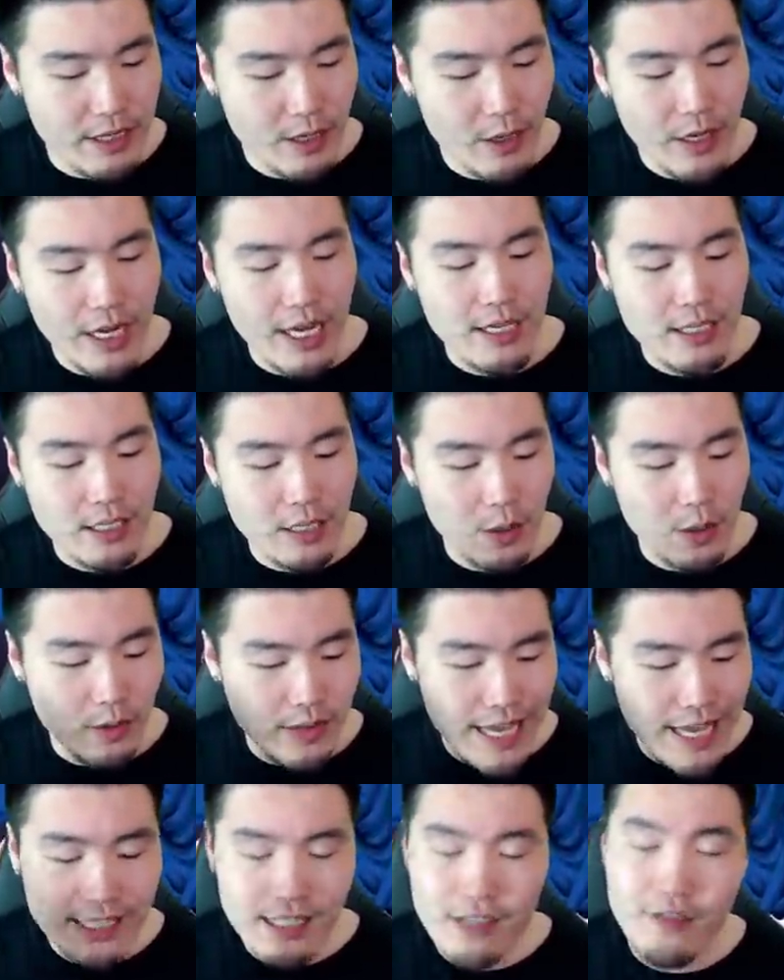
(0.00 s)
Okay, so
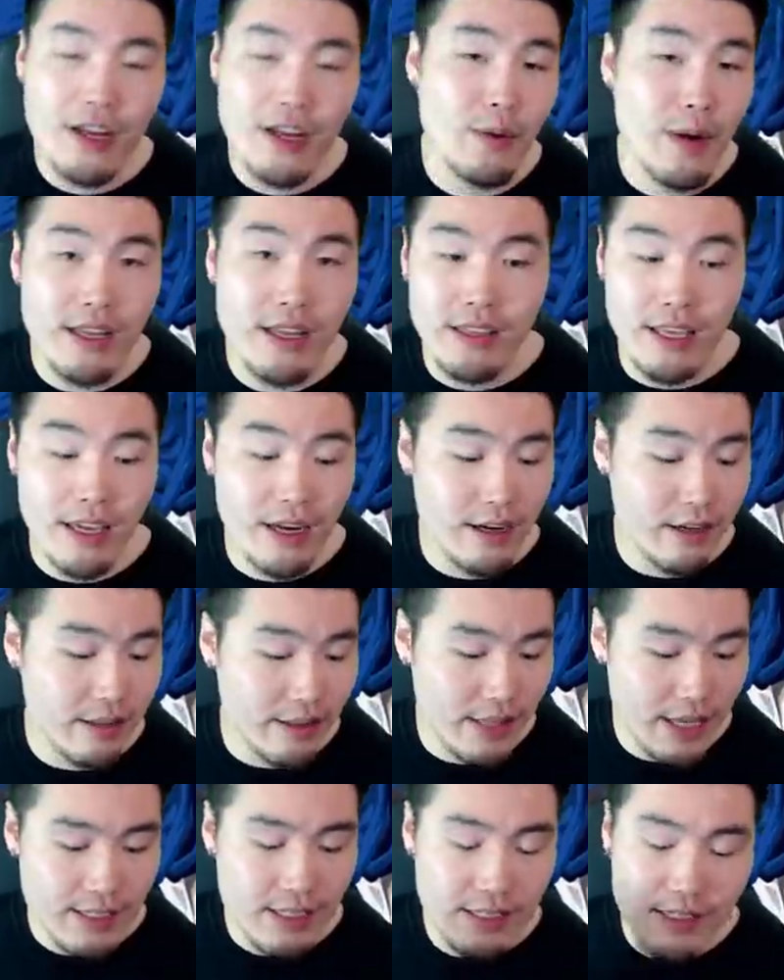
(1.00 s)
that's the event right there.
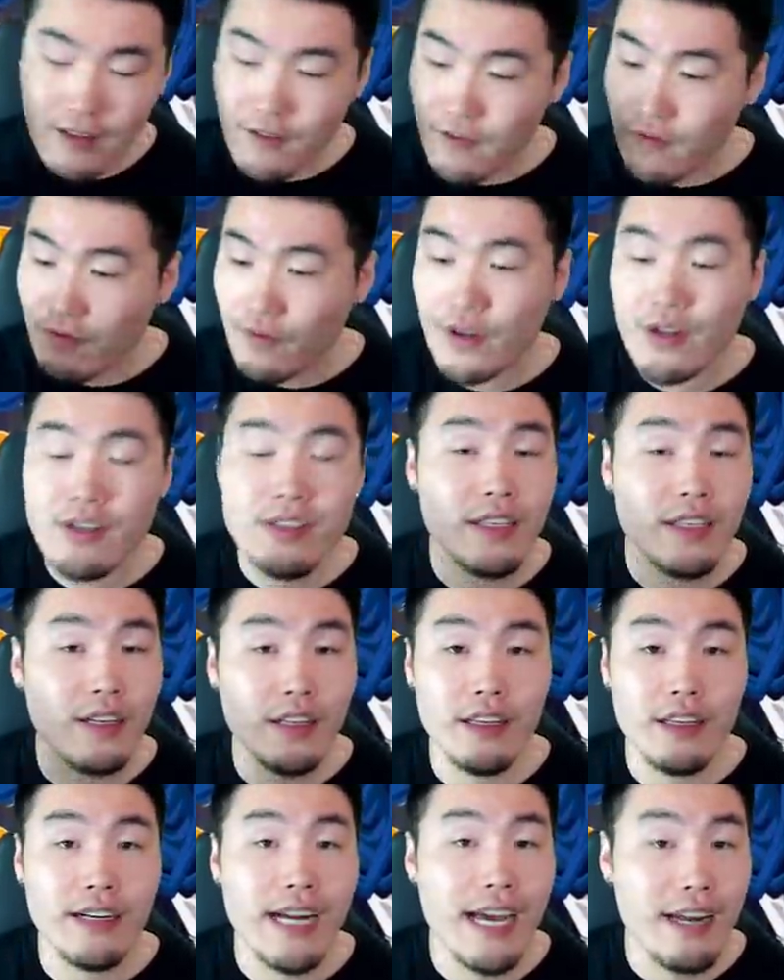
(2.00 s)
This is the first
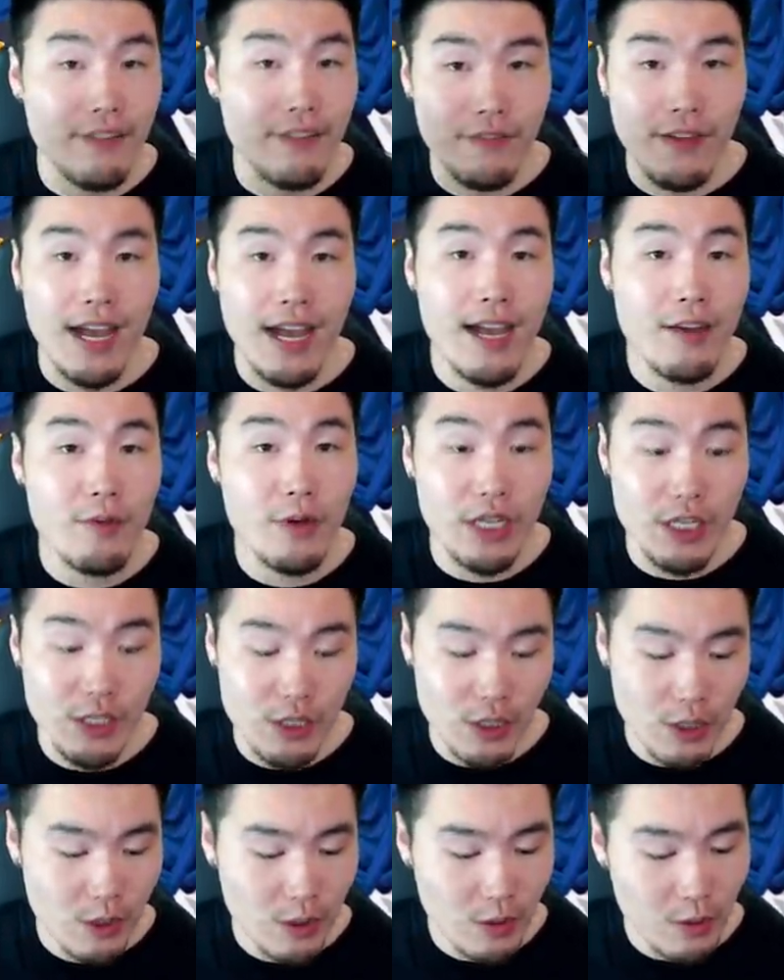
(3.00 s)
clear out of five we can
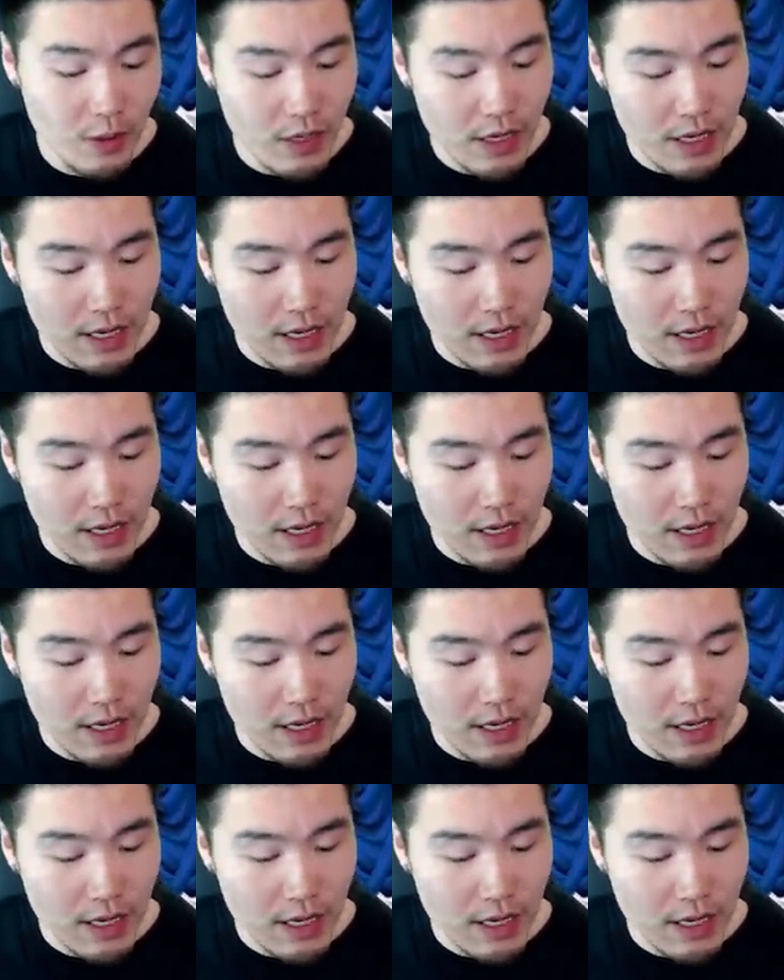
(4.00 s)
do.